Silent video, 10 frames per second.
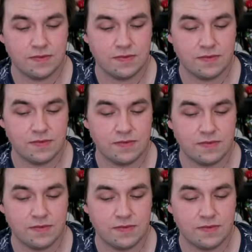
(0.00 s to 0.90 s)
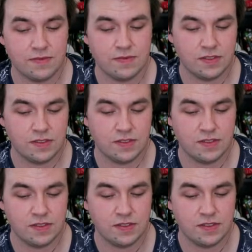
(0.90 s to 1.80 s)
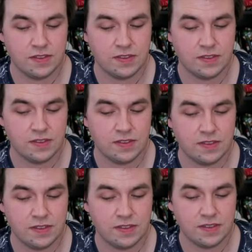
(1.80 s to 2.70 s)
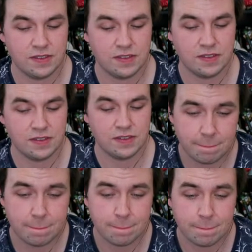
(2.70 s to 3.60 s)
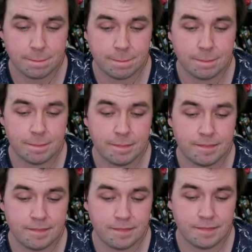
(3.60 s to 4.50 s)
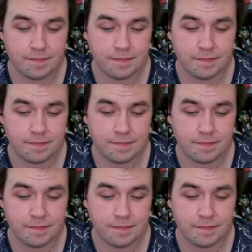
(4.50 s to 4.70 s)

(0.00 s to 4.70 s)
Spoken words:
No words are spoken by the person on screen.